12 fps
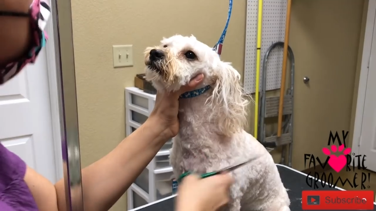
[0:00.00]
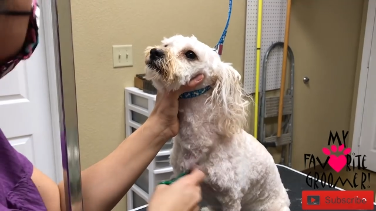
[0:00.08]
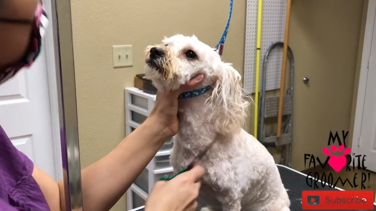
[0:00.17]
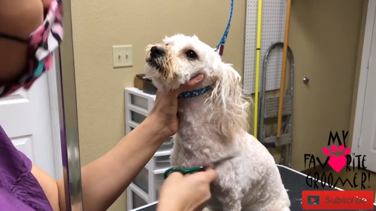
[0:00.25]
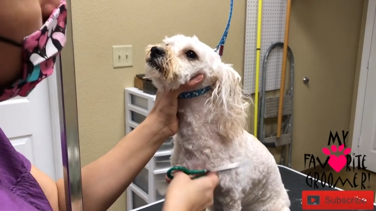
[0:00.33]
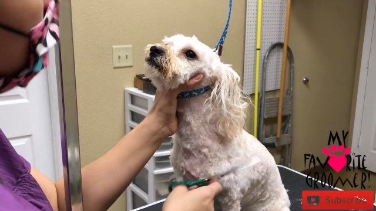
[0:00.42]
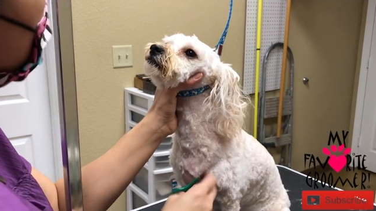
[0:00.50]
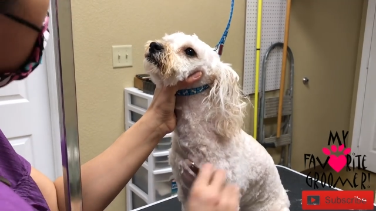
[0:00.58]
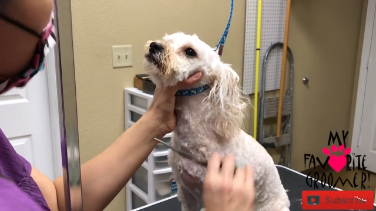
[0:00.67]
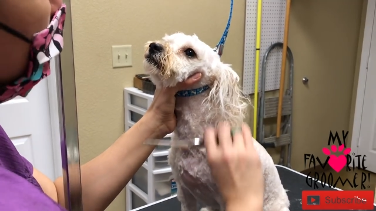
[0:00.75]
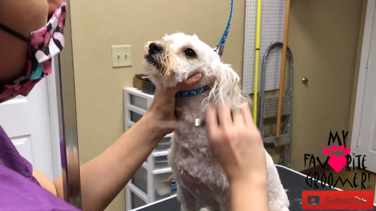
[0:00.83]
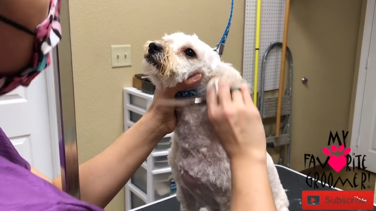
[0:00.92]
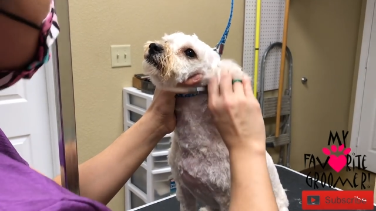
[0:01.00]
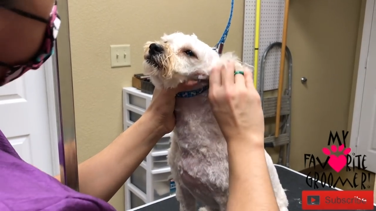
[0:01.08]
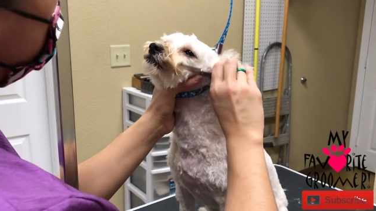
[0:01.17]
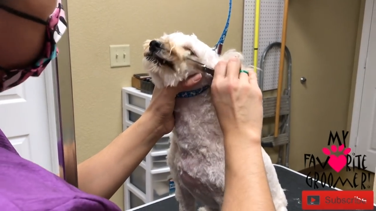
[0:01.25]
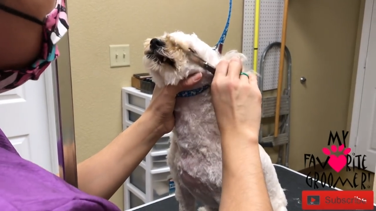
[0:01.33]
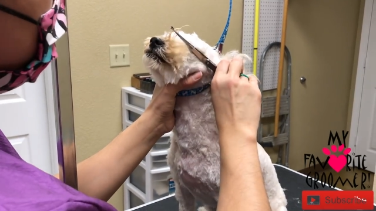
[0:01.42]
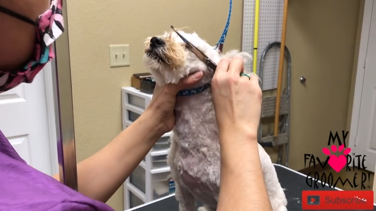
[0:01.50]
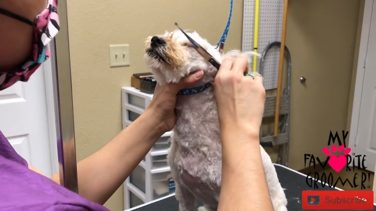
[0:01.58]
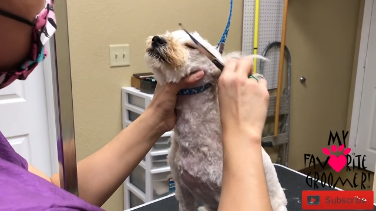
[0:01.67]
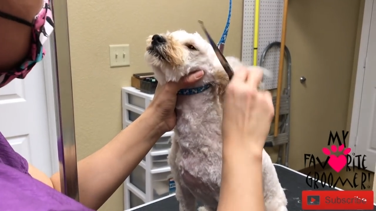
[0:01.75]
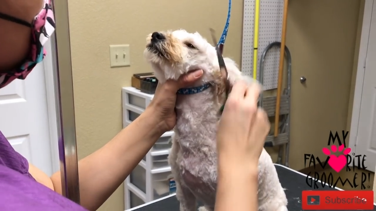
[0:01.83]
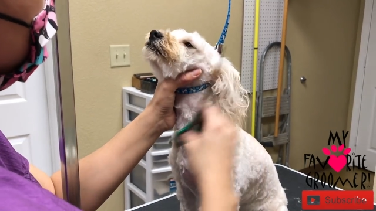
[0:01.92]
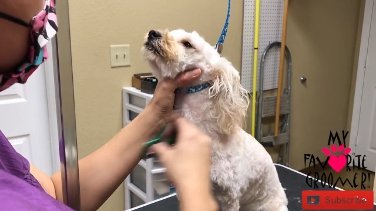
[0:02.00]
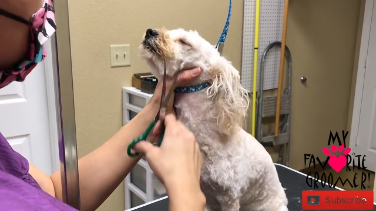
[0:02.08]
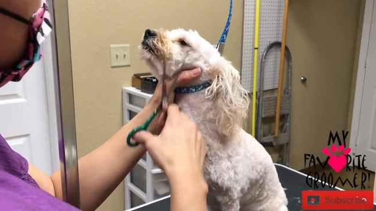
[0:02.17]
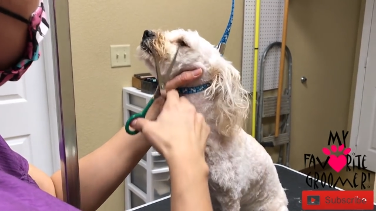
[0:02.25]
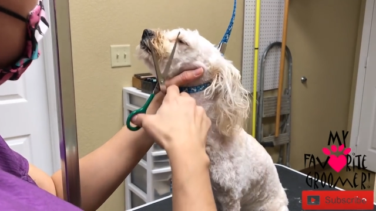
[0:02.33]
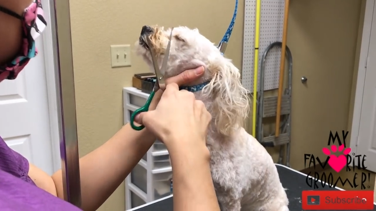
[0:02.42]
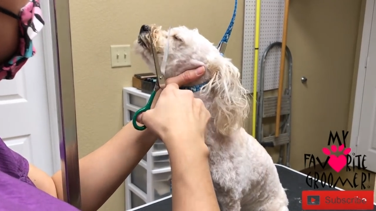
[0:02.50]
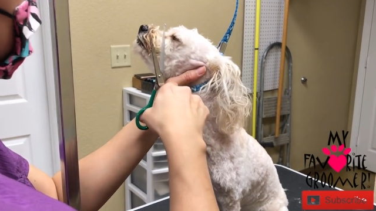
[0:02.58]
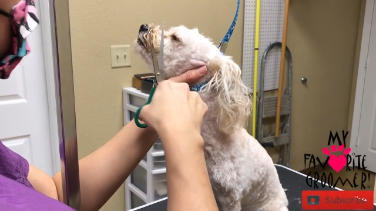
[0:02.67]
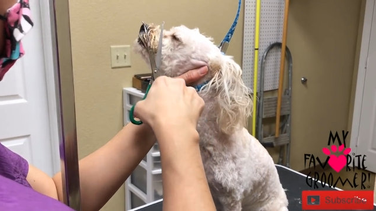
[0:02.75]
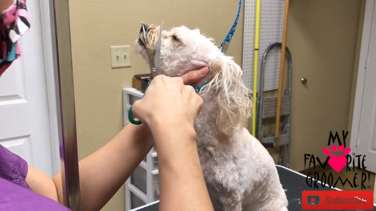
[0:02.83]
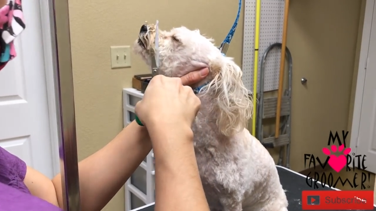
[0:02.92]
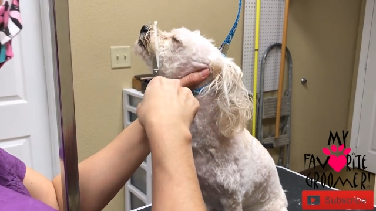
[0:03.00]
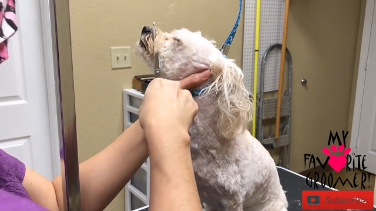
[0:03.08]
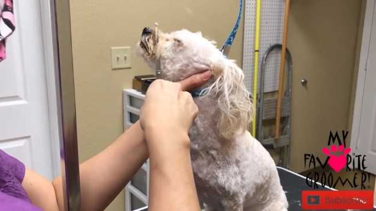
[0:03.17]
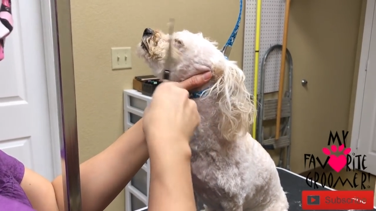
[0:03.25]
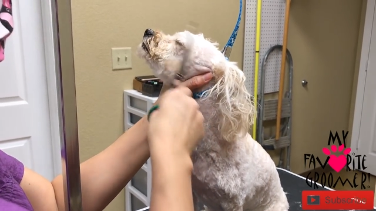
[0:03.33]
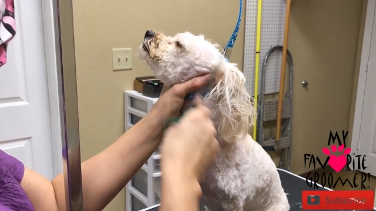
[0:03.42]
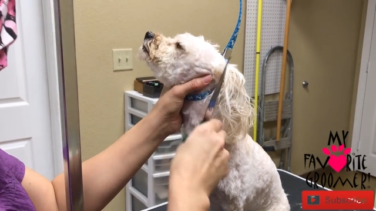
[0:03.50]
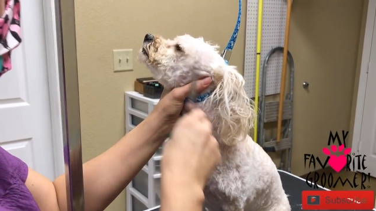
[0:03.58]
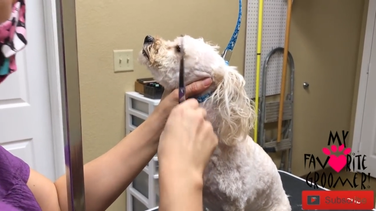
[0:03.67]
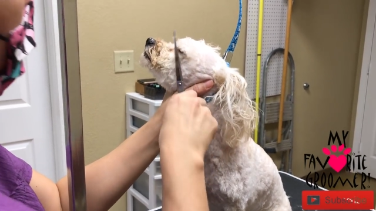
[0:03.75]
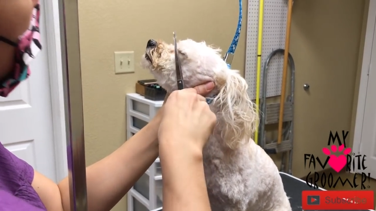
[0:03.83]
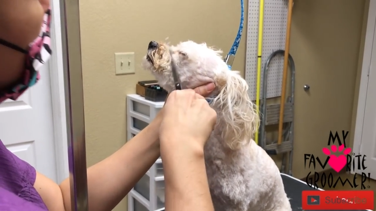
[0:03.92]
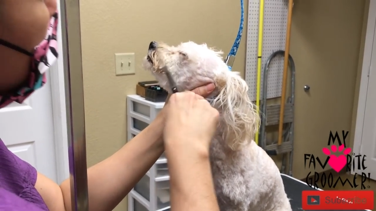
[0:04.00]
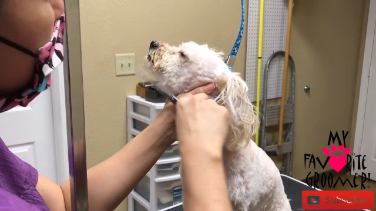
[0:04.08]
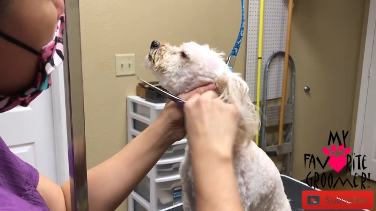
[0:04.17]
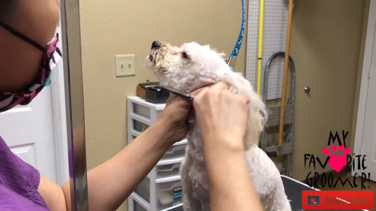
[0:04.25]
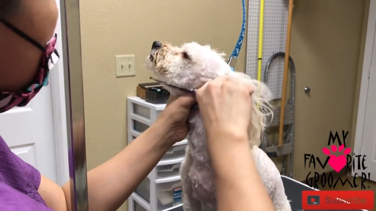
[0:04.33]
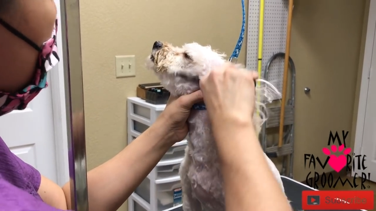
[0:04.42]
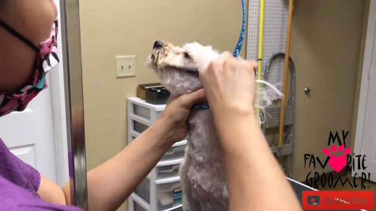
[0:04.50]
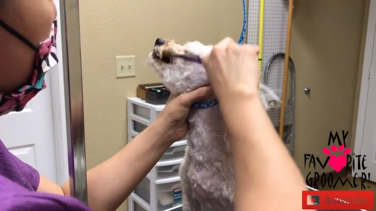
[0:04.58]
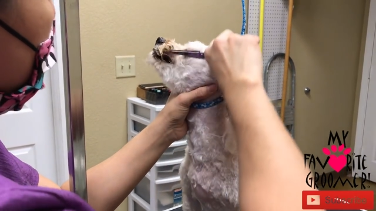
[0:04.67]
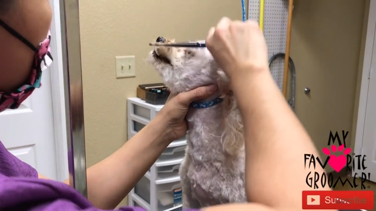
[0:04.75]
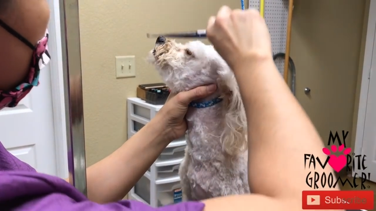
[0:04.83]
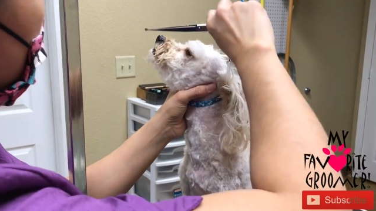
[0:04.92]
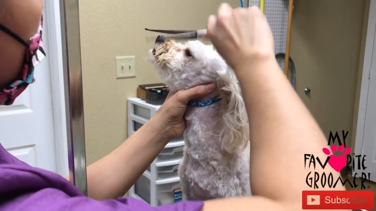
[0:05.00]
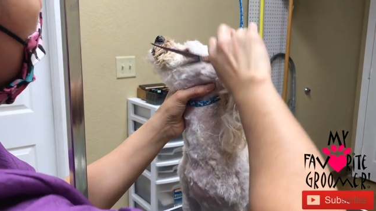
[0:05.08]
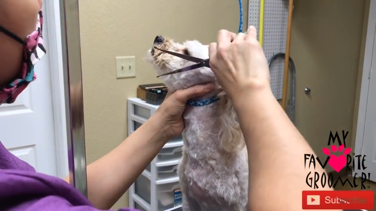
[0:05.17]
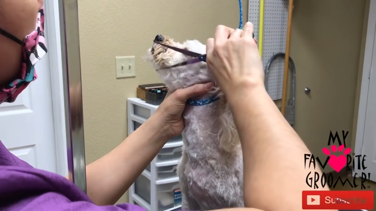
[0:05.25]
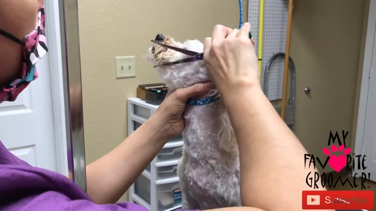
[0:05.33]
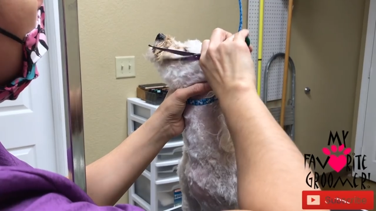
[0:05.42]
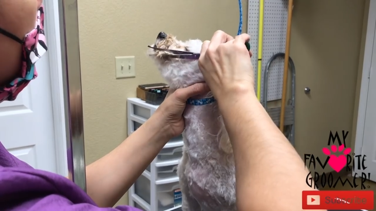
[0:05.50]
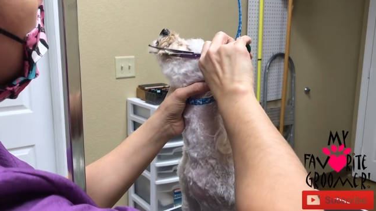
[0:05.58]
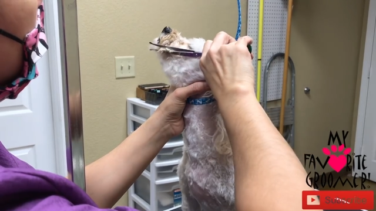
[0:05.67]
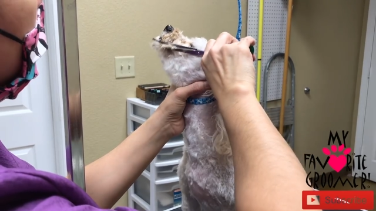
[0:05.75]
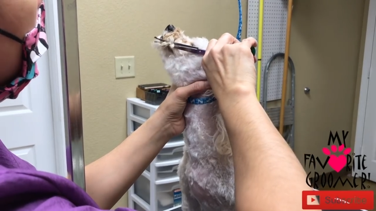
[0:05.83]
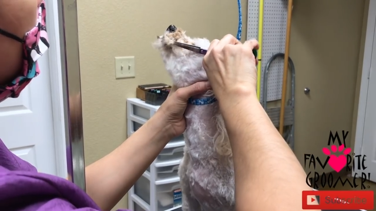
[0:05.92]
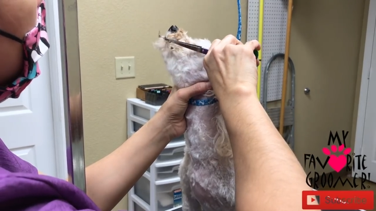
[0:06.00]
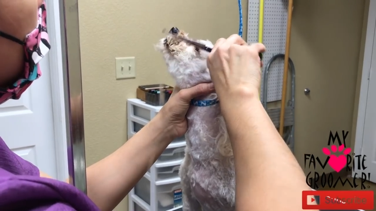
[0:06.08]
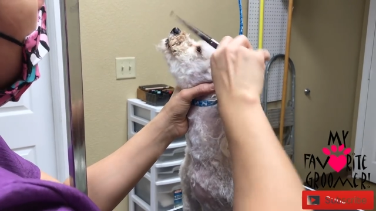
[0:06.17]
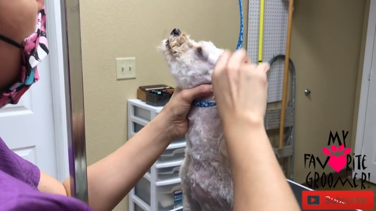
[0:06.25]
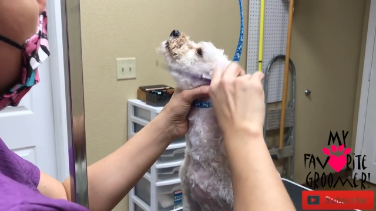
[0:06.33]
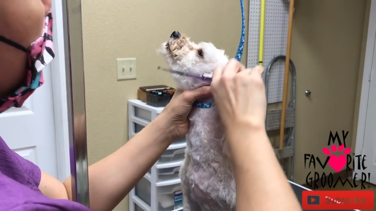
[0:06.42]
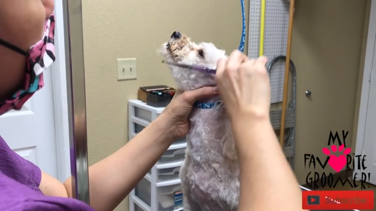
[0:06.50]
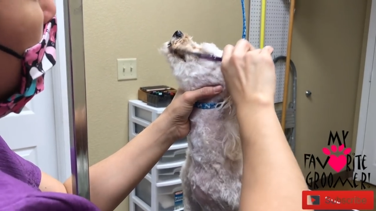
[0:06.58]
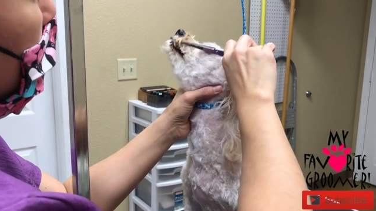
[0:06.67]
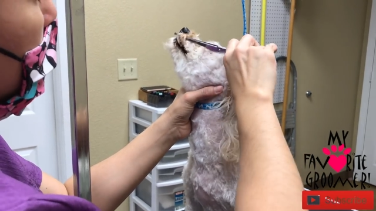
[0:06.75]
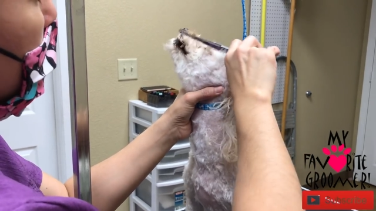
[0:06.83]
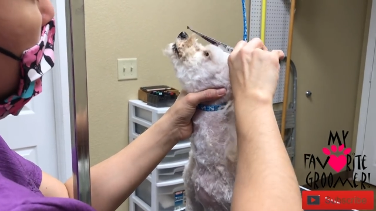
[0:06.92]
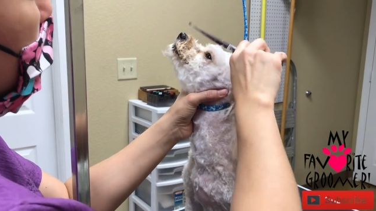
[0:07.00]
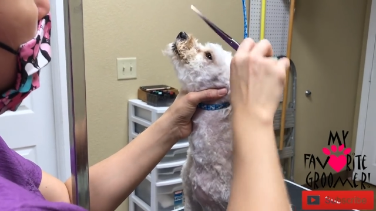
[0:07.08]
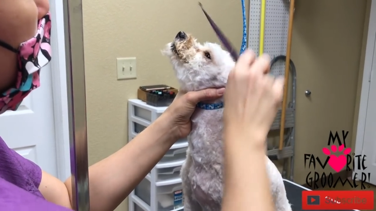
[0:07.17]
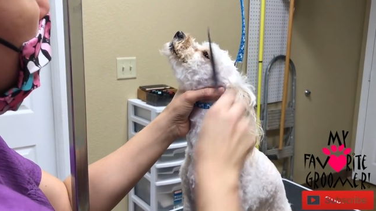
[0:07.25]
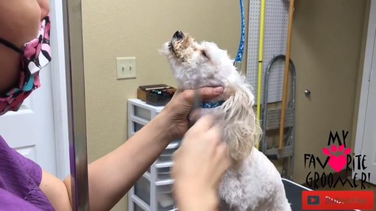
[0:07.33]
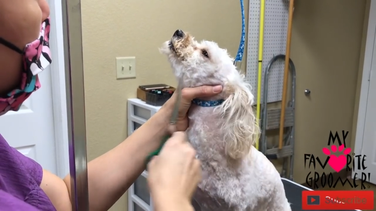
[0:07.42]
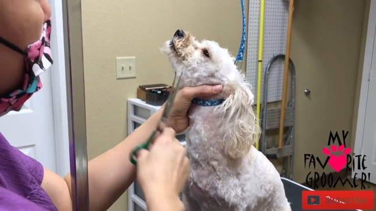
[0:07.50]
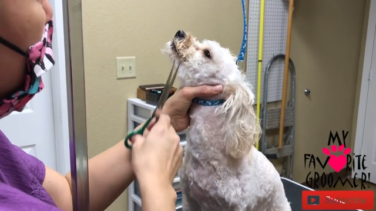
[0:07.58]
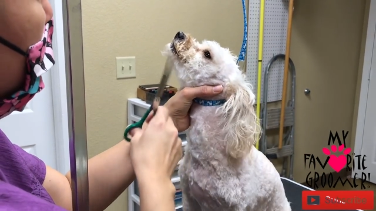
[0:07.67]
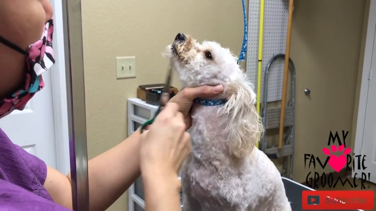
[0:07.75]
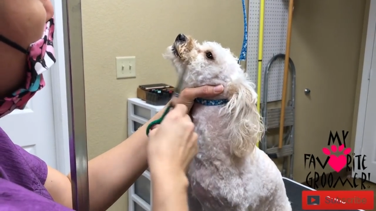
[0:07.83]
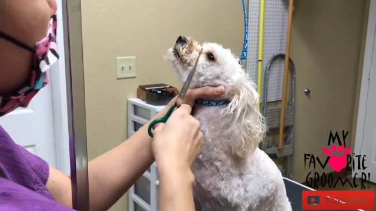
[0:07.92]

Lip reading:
Nobody's mouth can be seen.